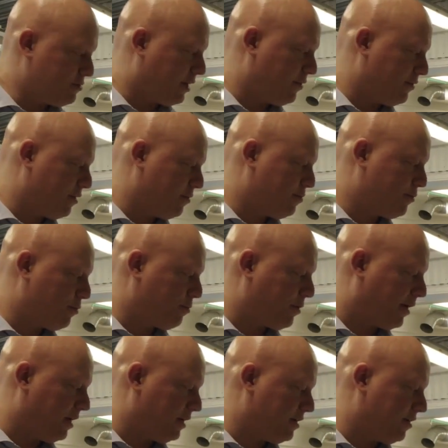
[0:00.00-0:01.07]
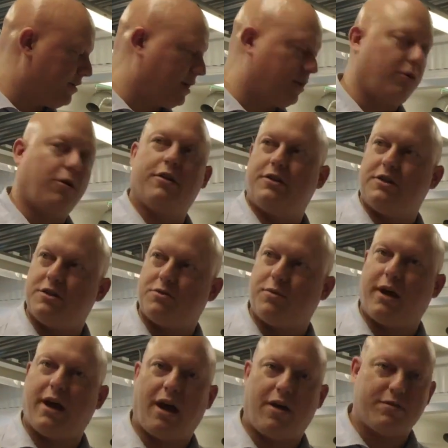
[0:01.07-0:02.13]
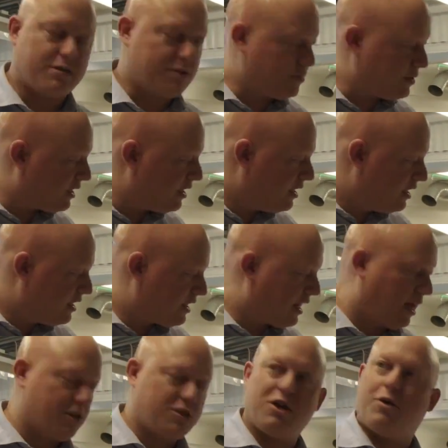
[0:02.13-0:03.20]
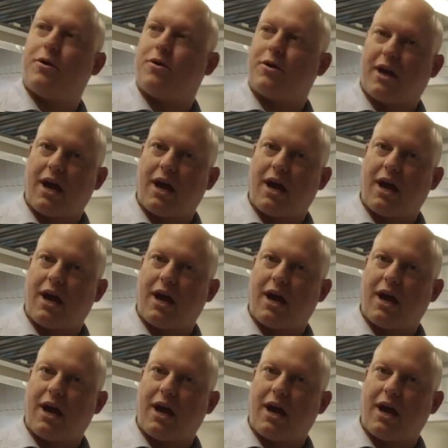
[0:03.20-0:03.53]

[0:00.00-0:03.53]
one of the proprietary technologies we have, so we can't show it on